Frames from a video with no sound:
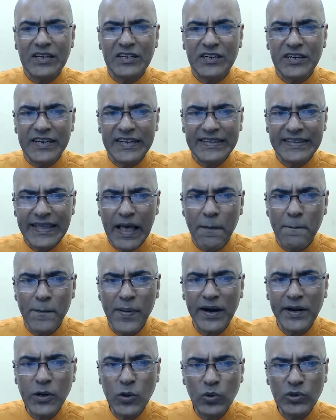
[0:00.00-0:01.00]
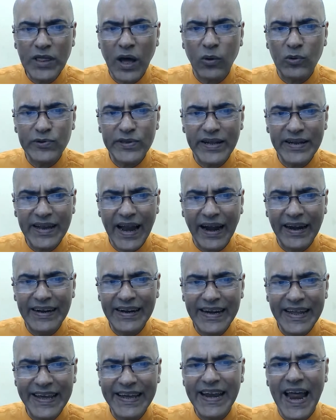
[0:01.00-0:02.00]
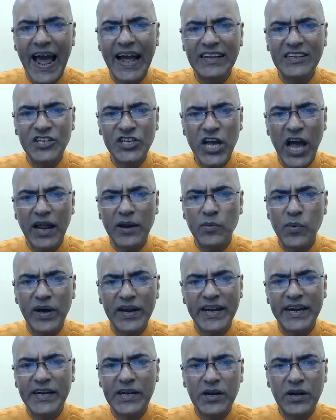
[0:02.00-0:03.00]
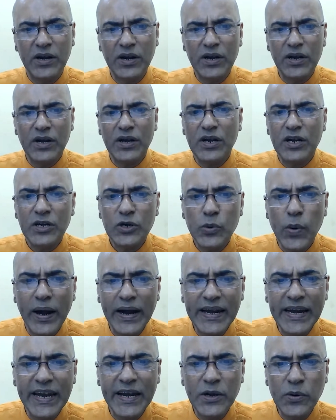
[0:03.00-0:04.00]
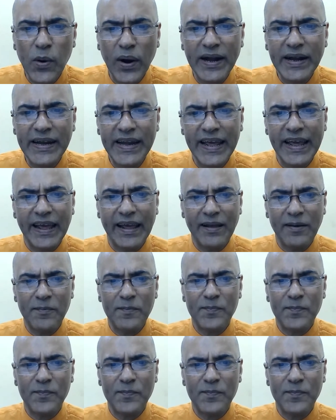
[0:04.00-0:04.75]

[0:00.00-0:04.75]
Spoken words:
December 2019 and January 2020,